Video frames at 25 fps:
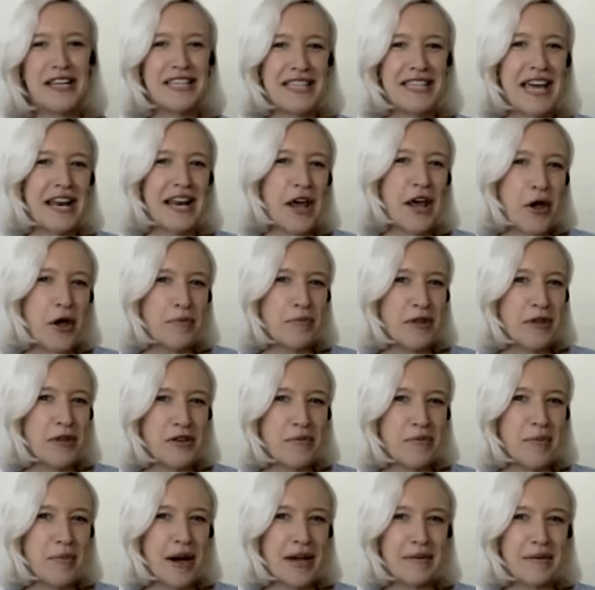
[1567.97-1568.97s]
and then hope that you
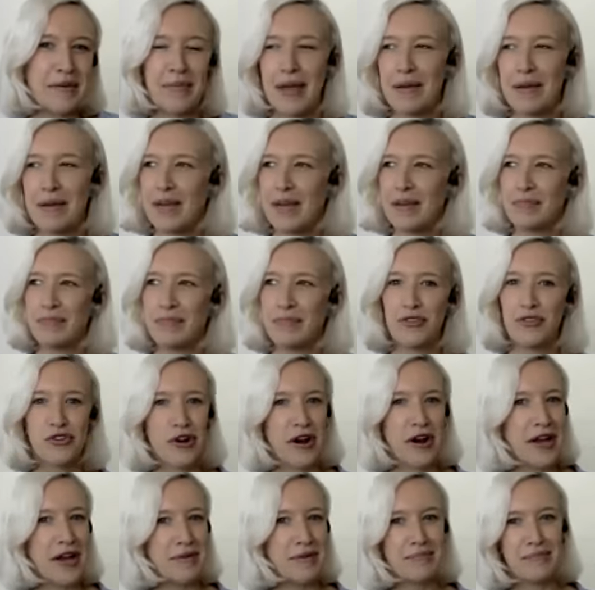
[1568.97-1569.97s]
might maybe
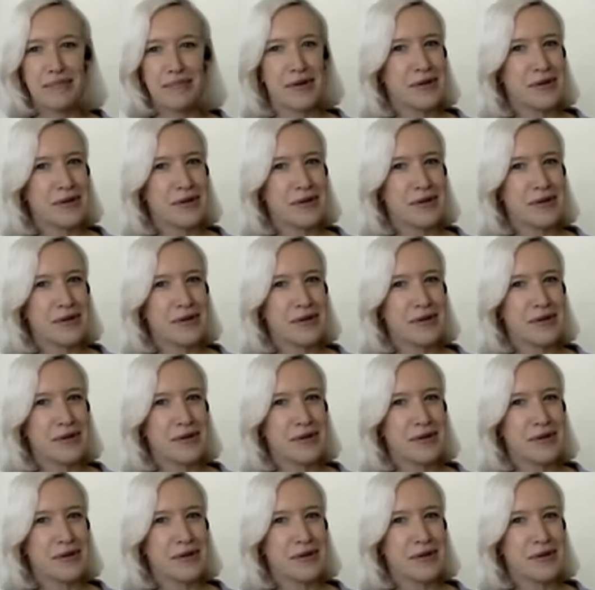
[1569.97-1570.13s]
try it